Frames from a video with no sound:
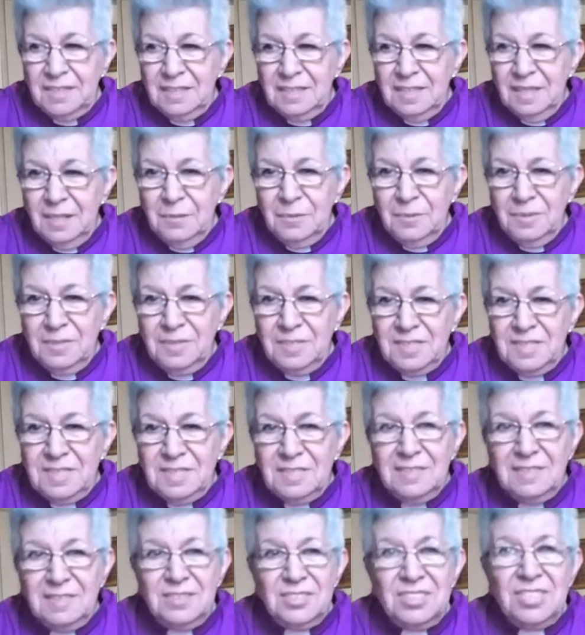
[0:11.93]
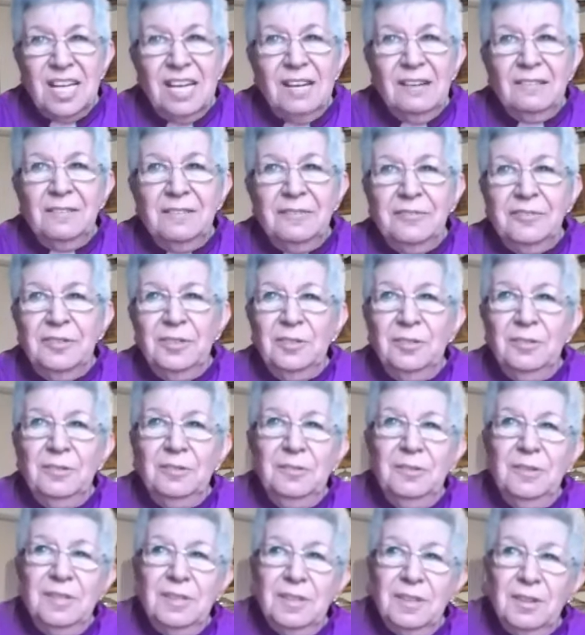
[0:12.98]
thought that I would
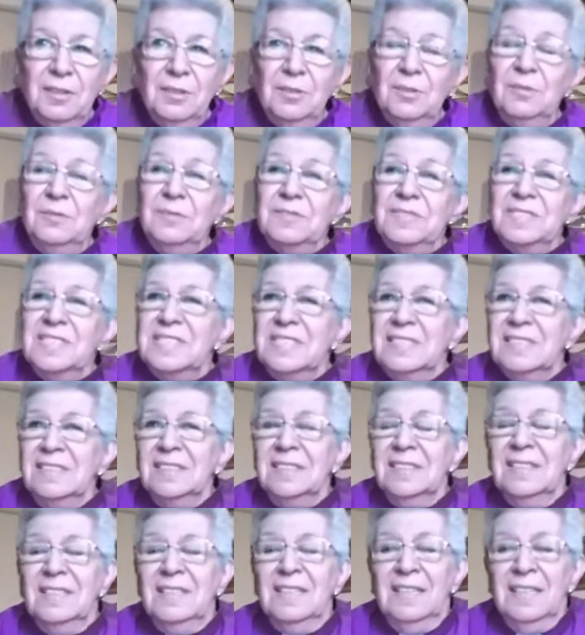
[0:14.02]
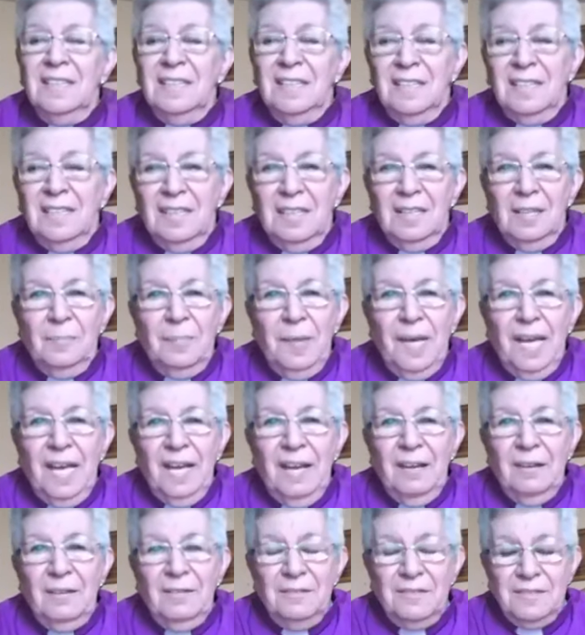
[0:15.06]
share a few thoughts
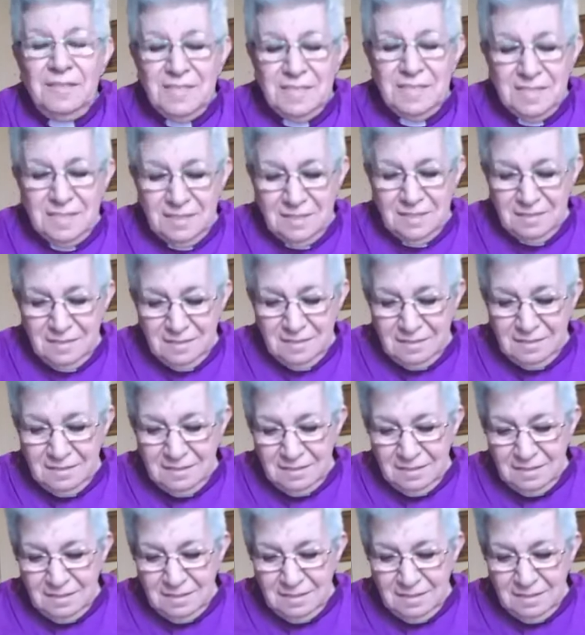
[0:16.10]
about